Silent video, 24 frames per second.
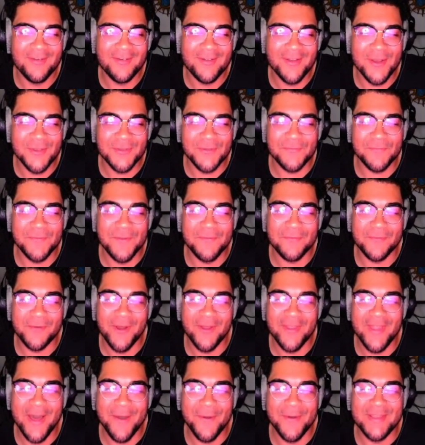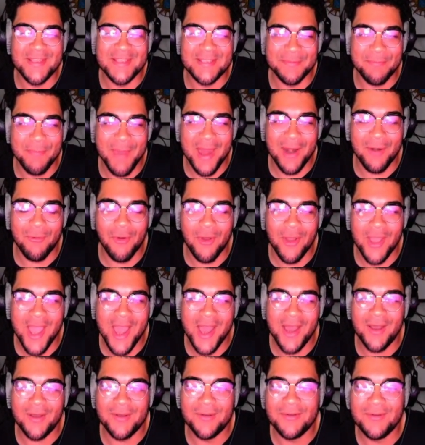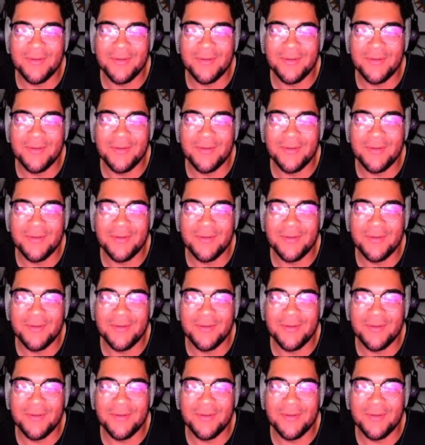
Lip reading: Oh, the free for all now? What is it? A battle royale?